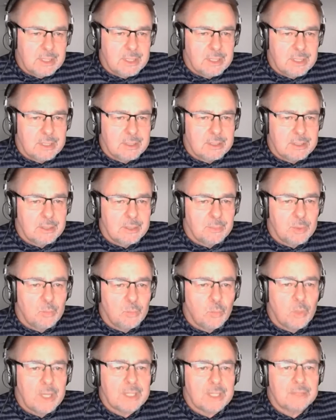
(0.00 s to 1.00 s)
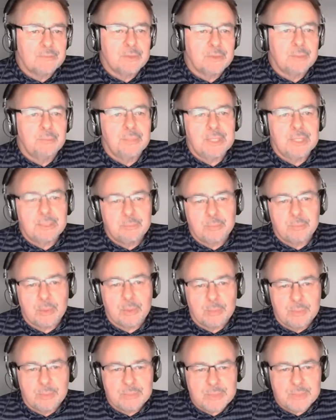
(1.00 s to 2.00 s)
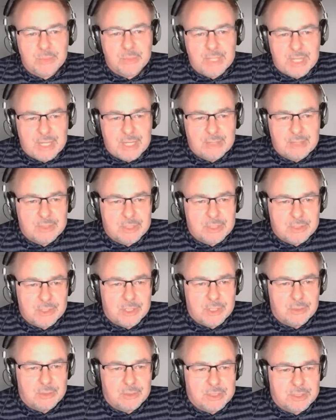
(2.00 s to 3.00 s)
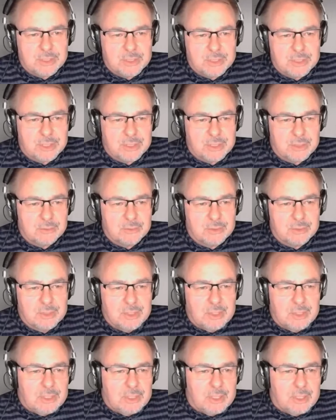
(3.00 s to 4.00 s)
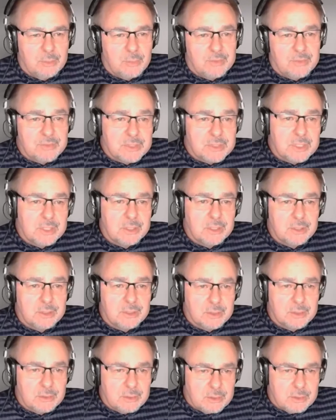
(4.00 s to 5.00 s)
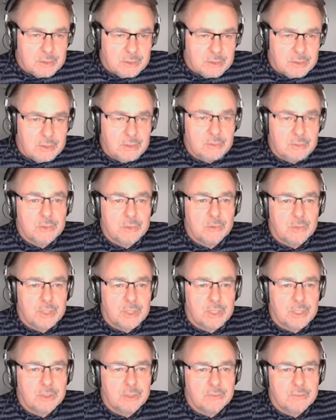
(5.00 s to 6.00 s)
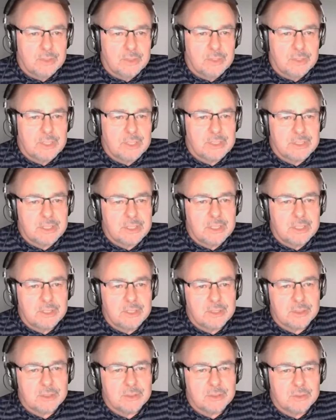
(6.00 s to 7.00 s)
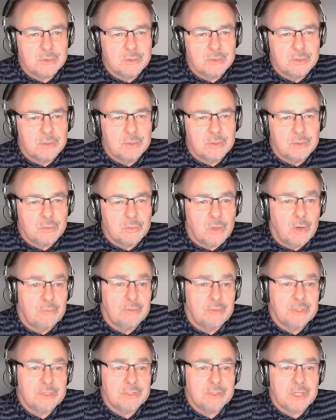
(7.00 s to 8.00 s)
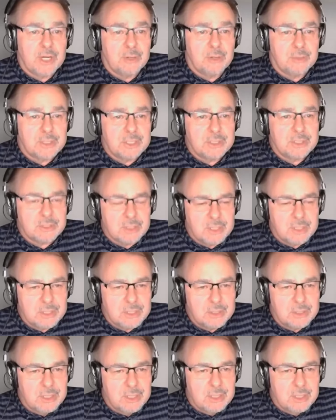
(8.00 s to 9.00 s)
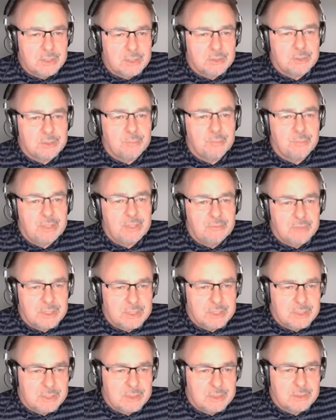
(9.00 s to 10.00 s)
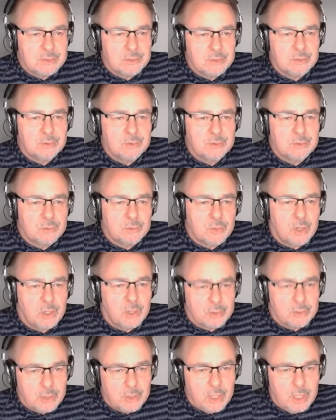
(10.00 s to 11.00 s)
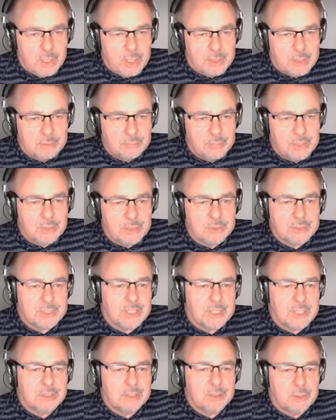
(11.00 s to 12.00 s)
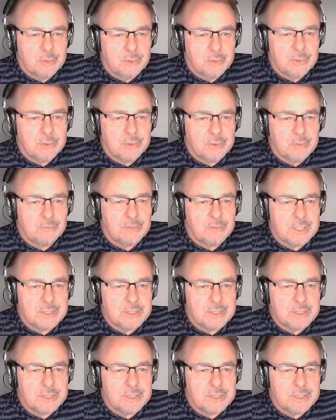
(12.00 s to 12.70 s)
I mean, one of the big problems we have in the charity sector, and we've seen it, you know, during COVID-19, is that, you know, often charities need to pivot to online because they can no longer do